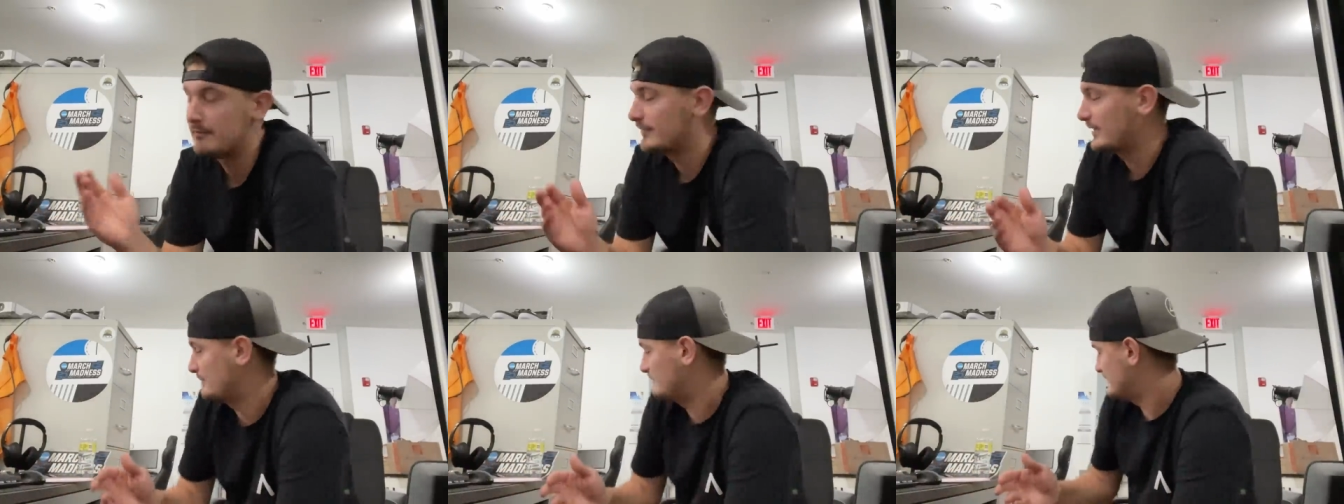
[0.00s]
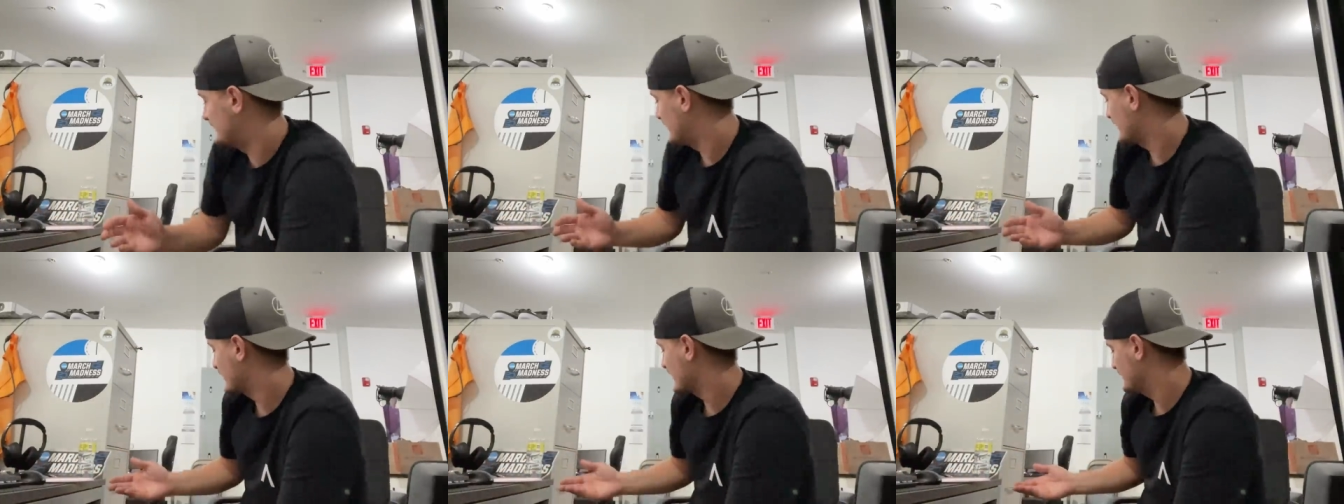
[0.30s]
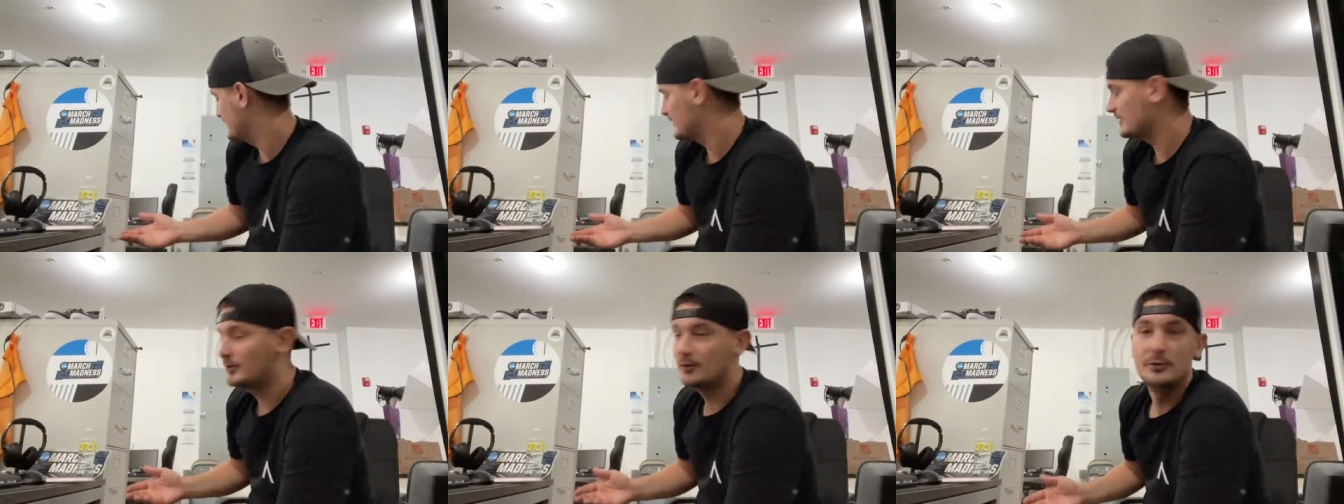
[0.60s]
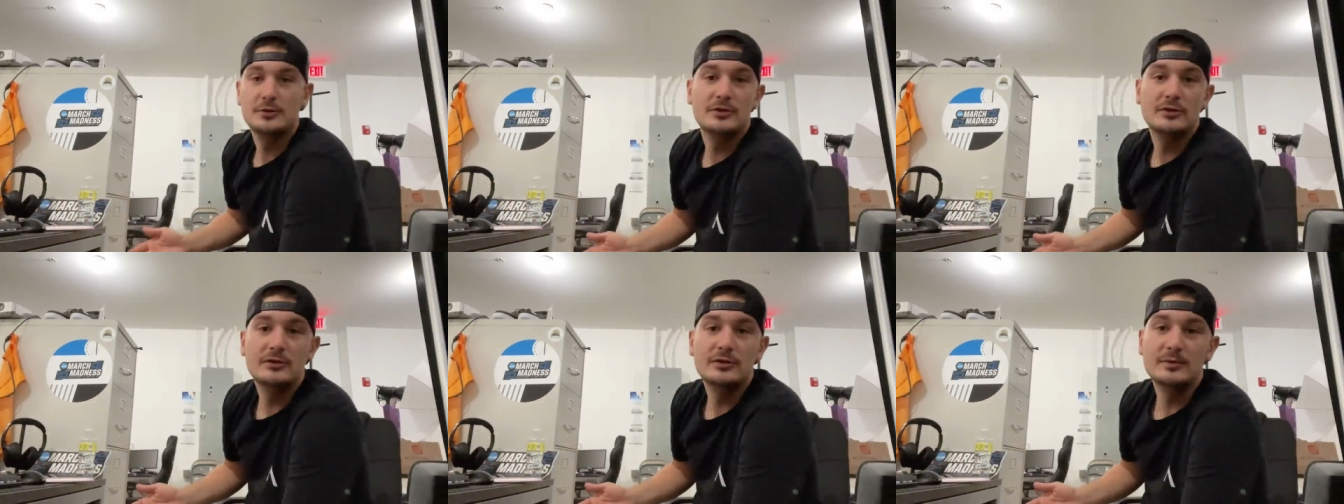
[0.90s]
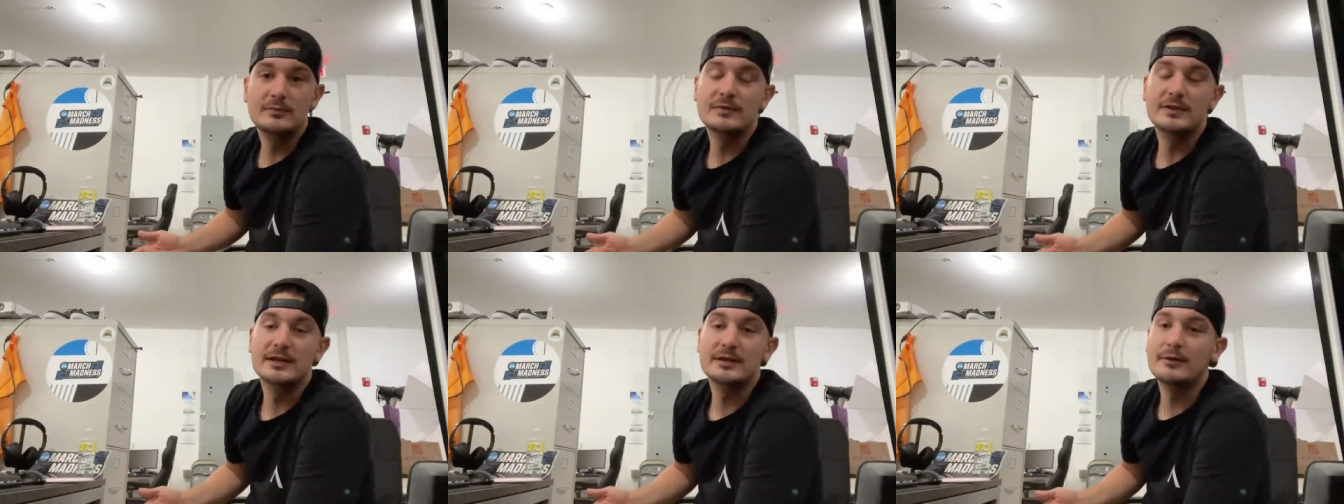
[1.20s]
I mean, that guy made a whole
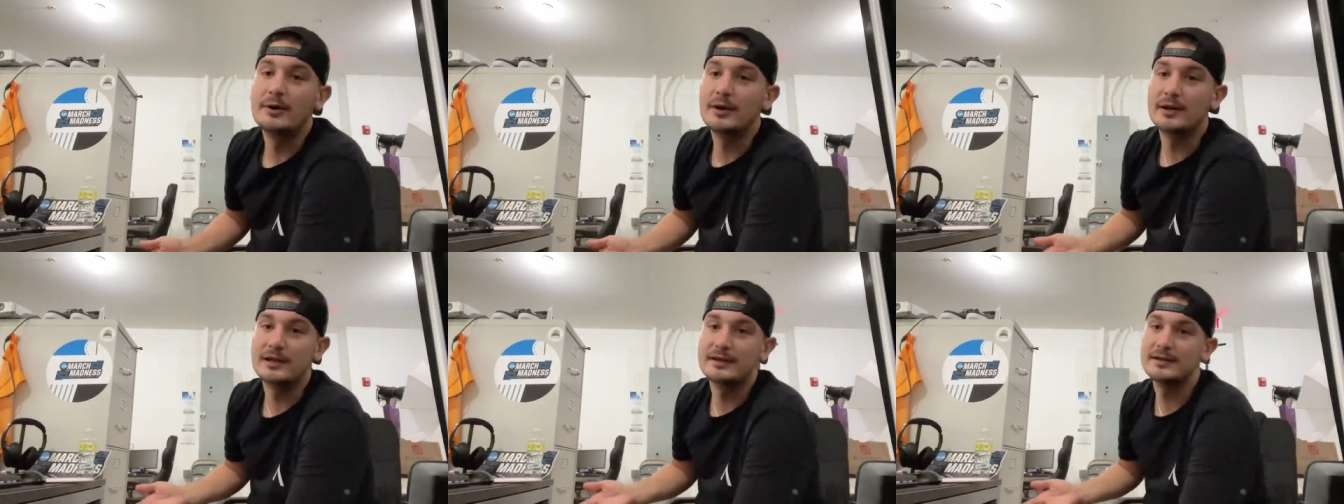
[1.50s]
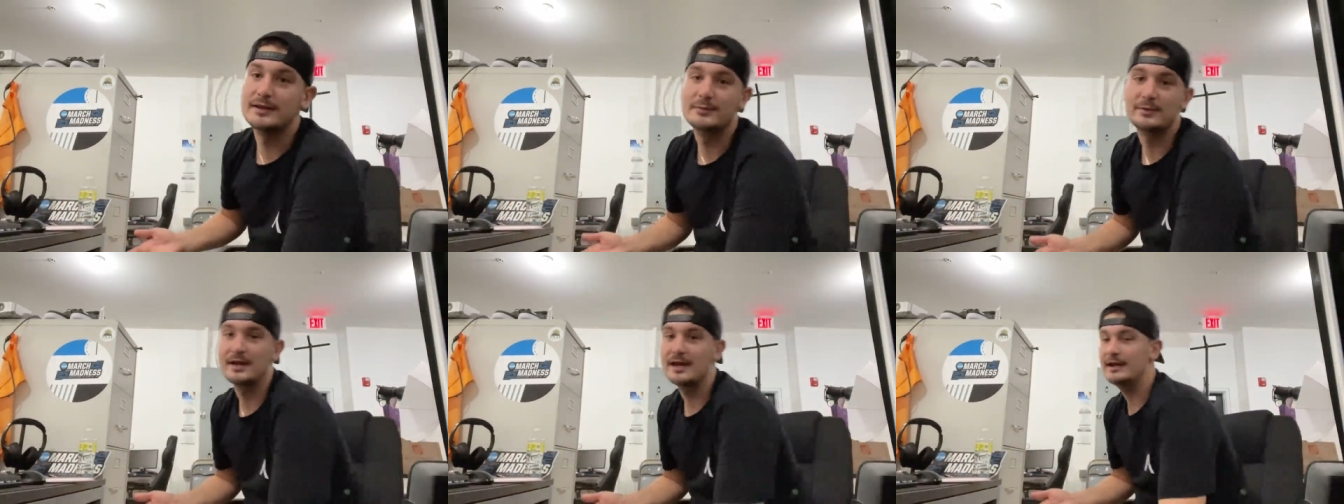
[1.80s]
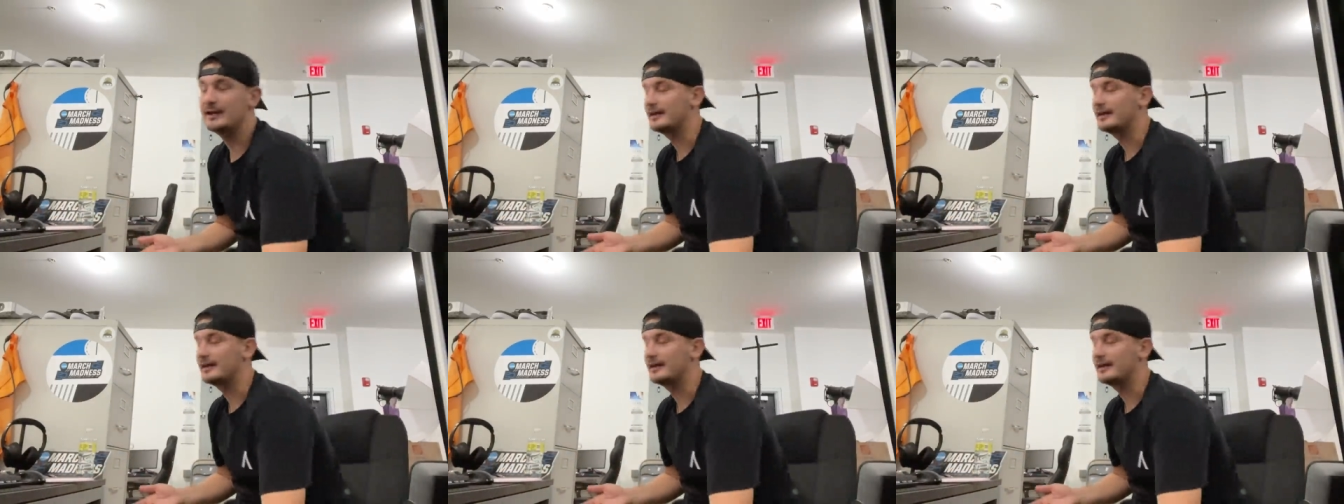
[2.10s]
YouTube video on it and did what I